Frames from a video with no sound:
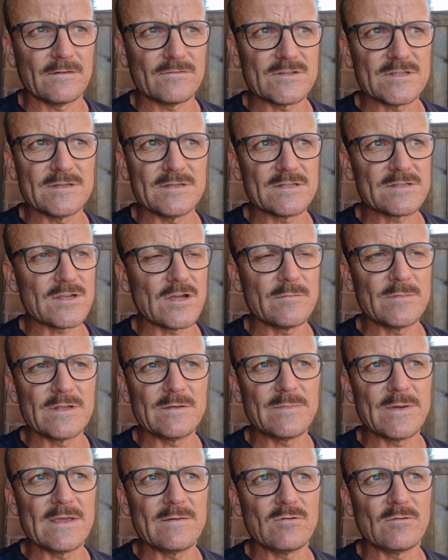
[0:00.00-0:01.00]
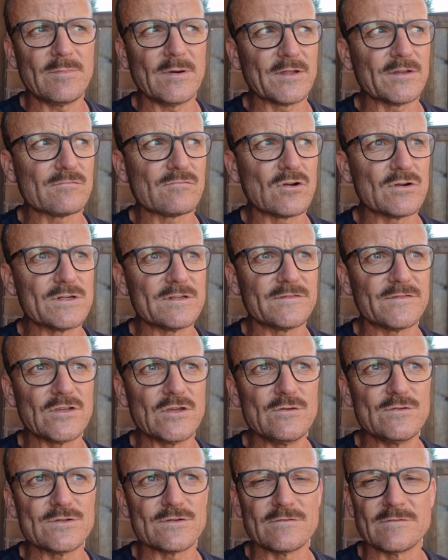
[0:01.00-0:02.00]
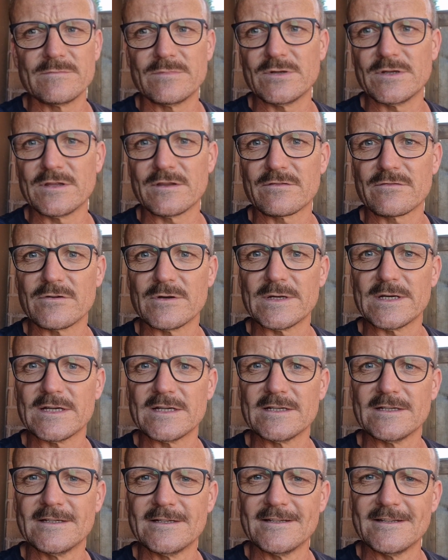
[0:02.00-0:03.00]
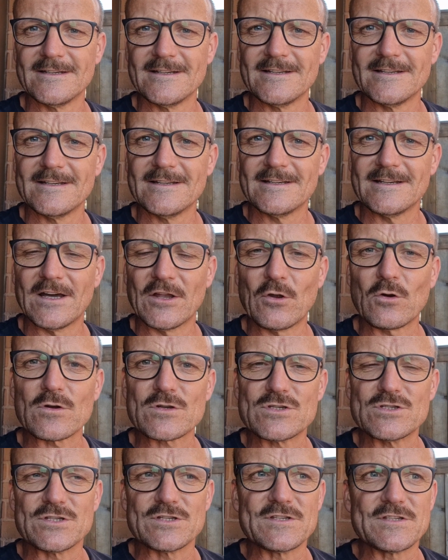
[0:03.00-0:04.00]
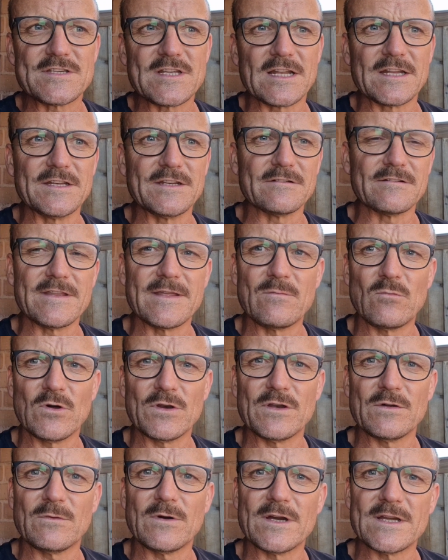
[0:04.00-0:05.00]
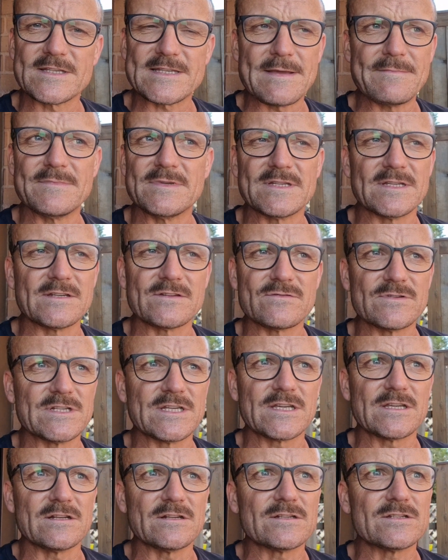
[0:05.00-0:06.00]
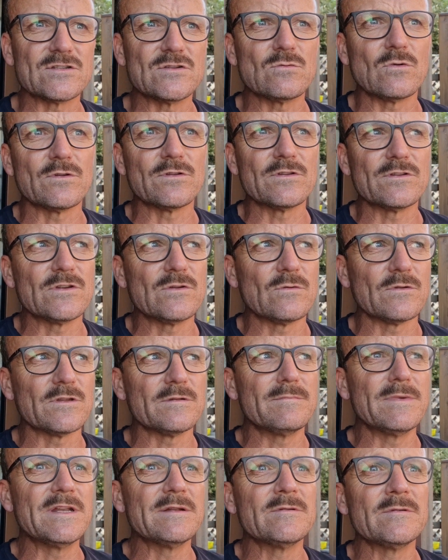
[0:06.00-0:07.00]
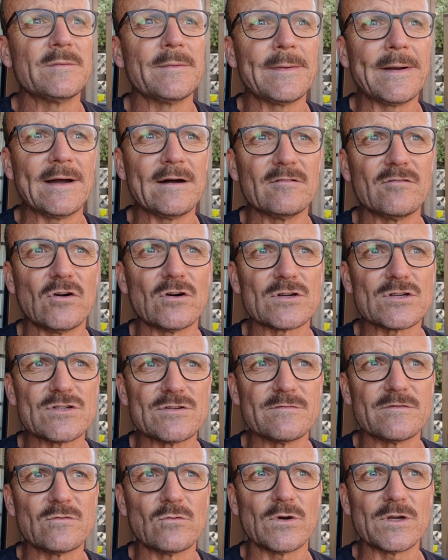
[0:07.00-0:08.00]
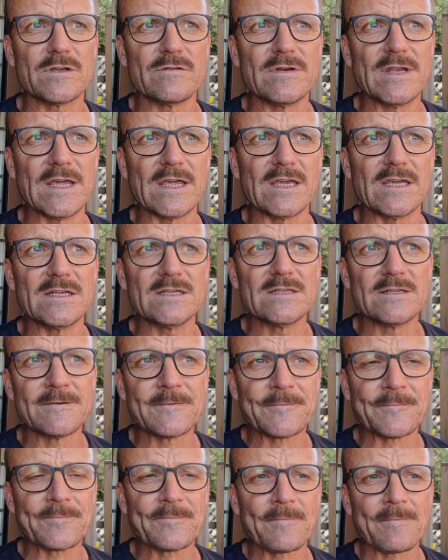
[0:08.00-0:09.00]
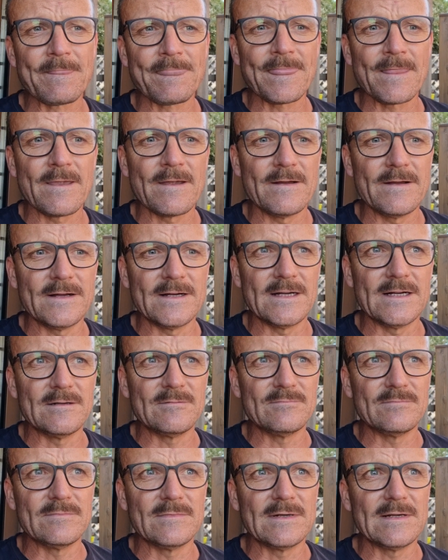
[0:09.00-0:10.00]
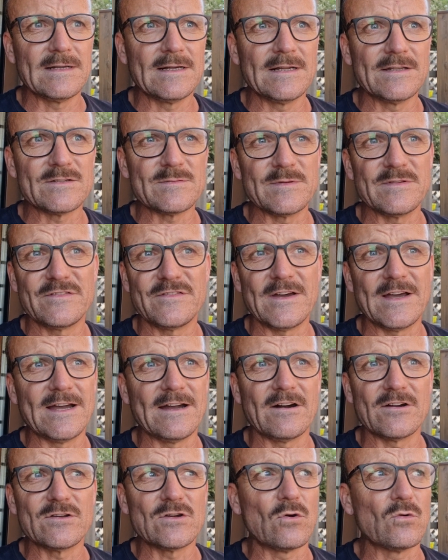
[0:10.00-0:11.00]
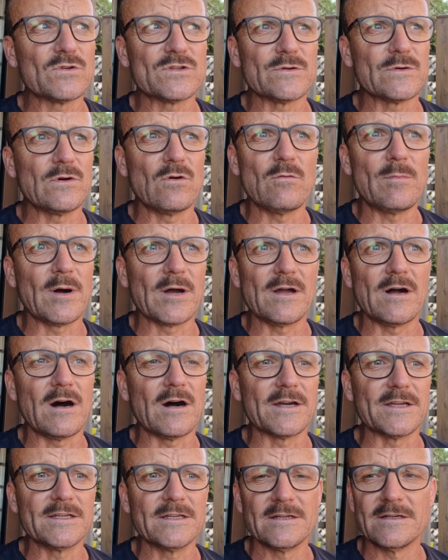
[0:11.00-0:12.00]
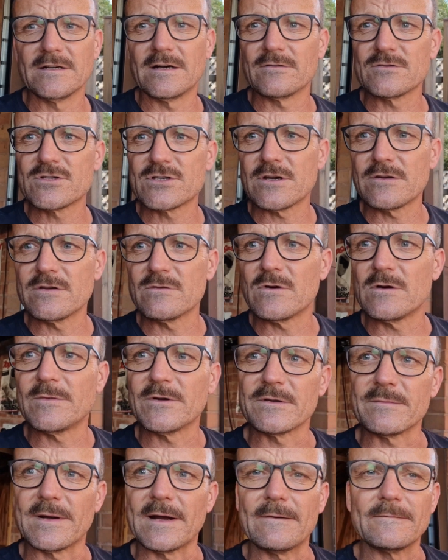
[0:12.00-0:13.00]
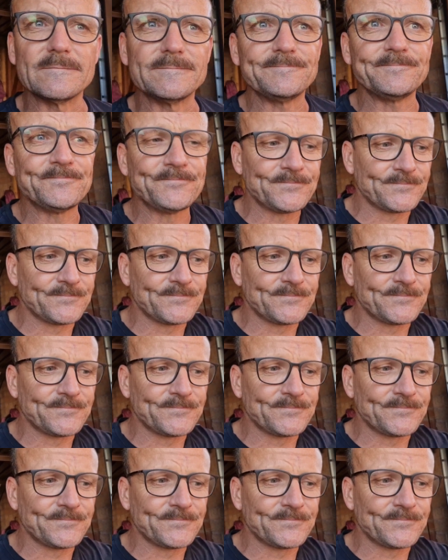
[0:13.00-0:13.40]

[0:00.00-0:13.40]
I've seen so many people buy the wrong diffuser and put it through an oxygen cylinder and then wonder why it's empty. It's ridiculous. You want the minimum amount of oxygen for what you need, and to be fair, I do it all by eye. I'll show you what I'm on about.